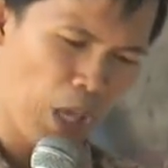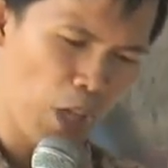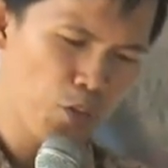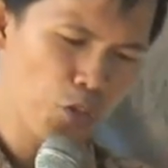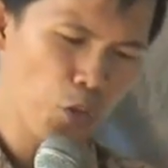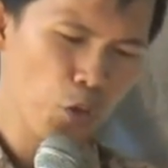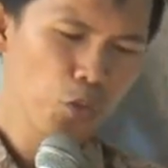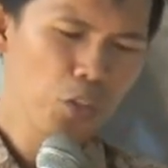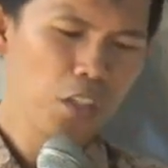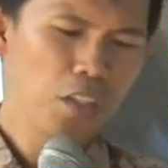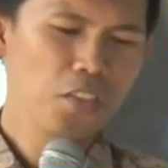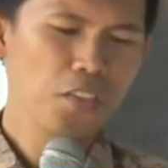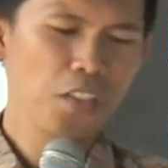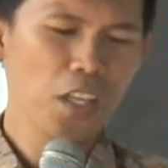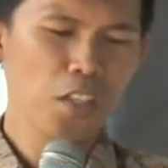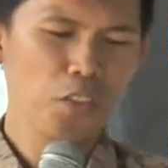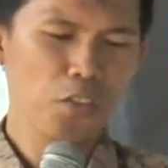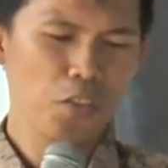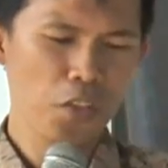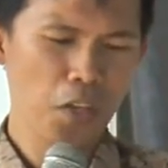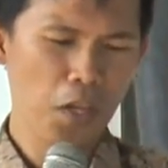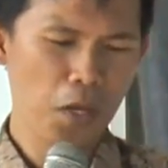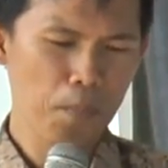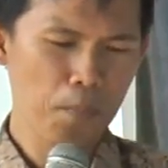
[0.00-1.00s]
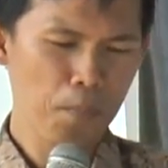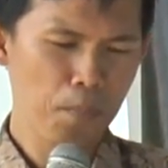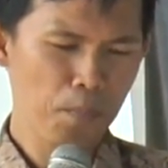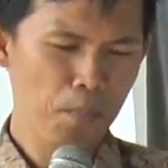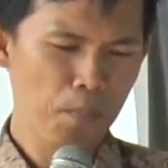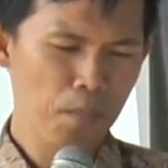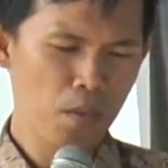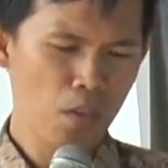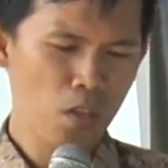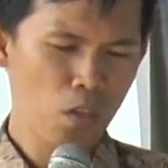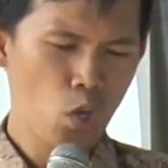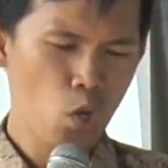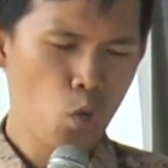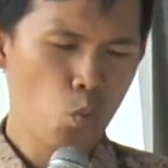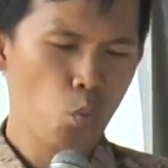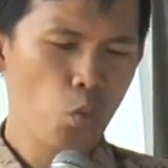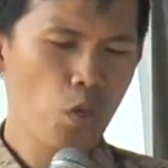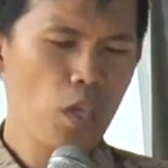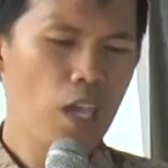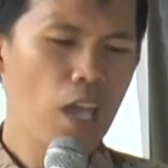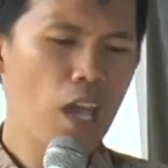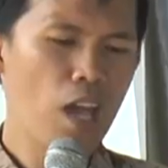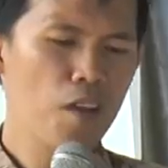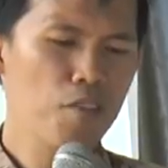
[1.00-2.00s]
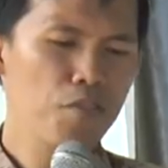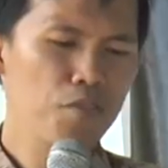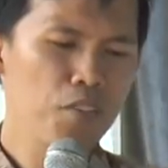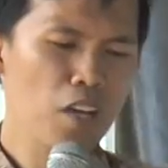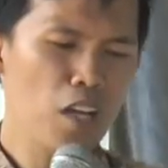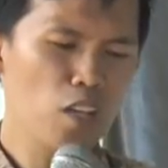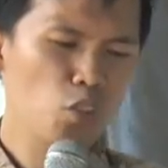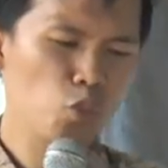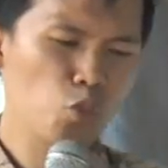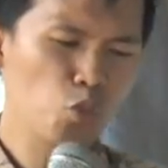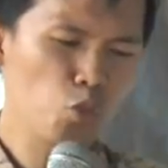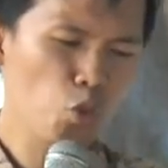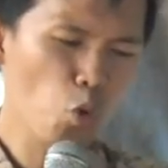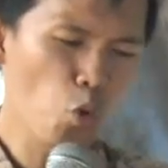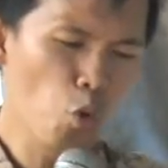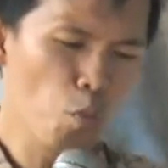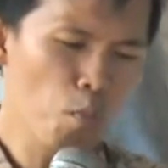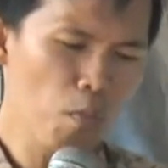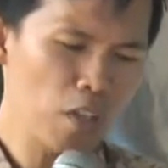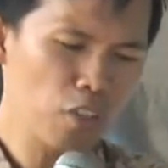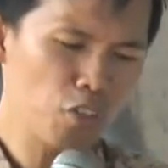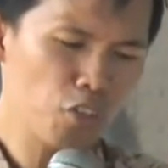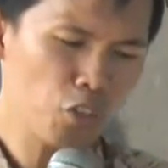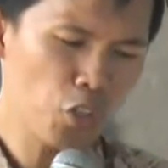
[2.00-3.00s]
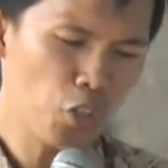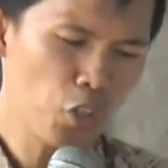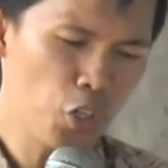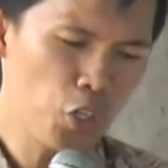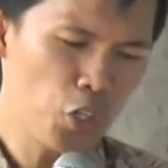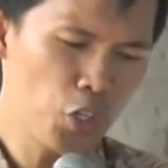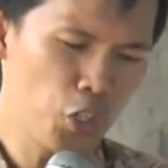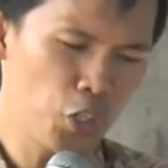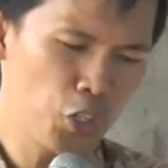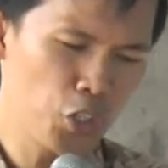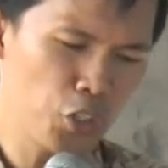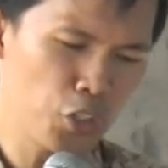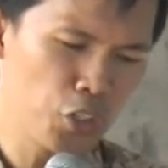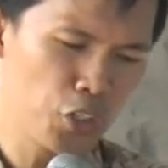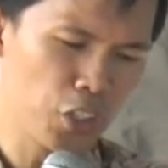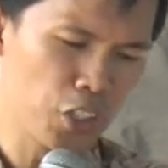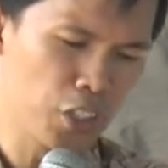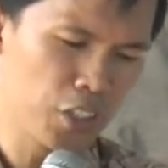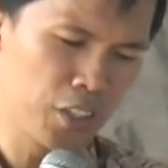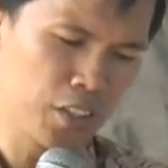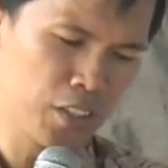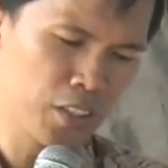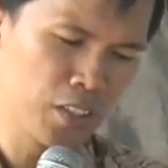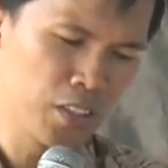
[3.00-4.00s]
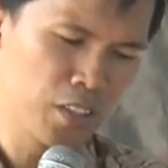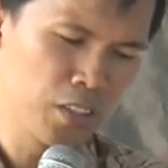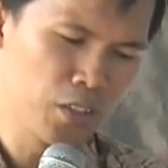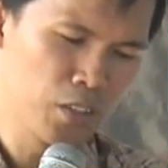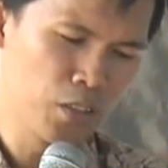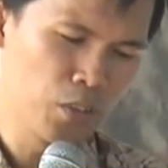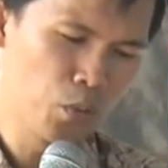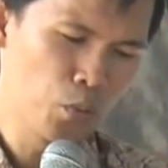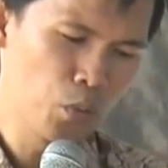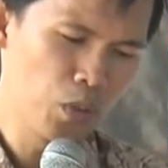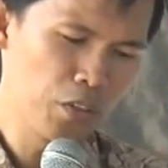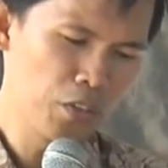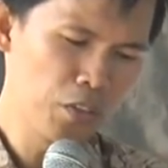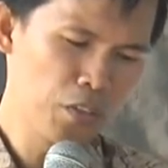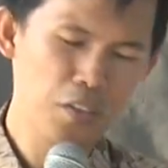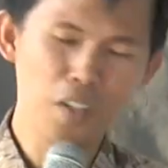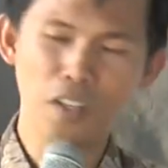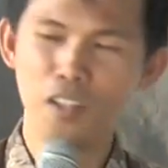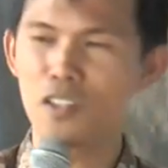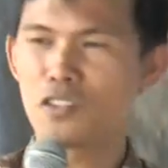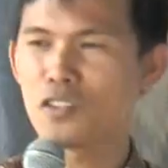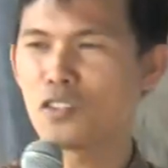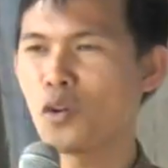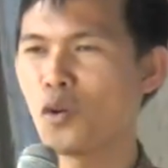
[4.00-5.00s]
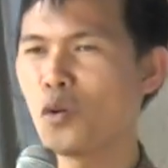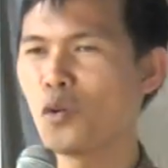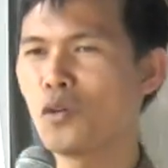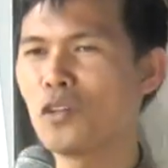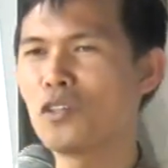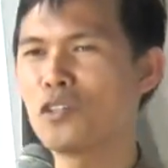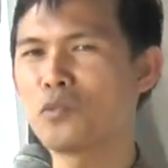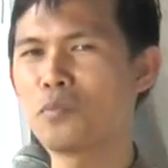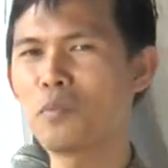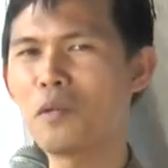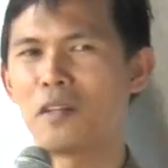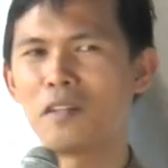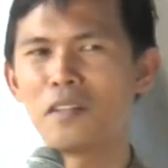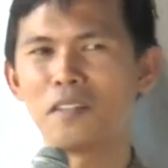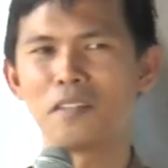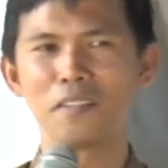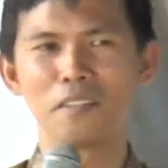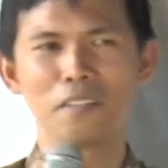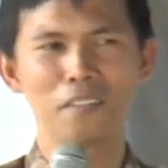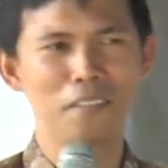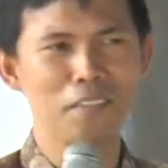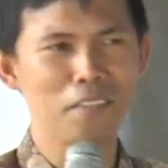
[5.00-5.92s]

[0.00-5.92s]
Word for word: So they said to him, We have not so much heard whether there is a Holy Spirit.